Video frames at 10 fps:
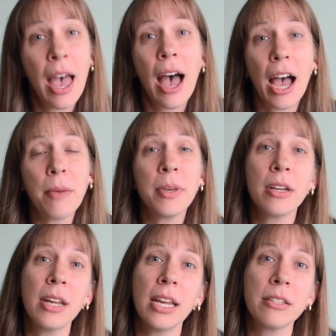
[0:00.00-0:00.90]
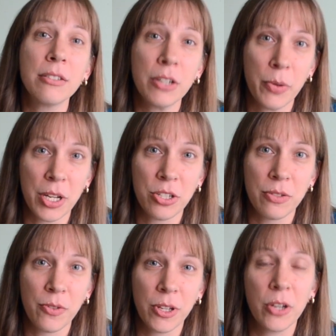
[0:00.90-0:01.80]
I'm here to answer a question
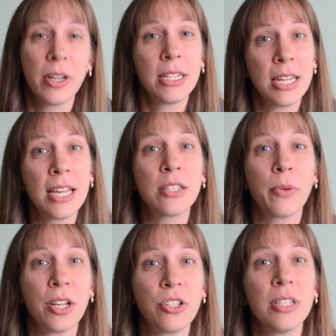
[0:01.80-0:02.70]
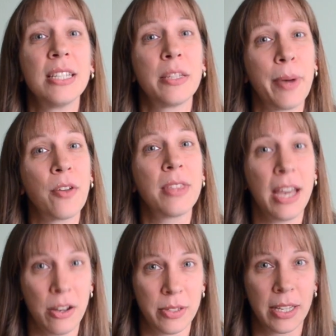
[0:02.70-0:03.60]
for you, and today's question is about the housing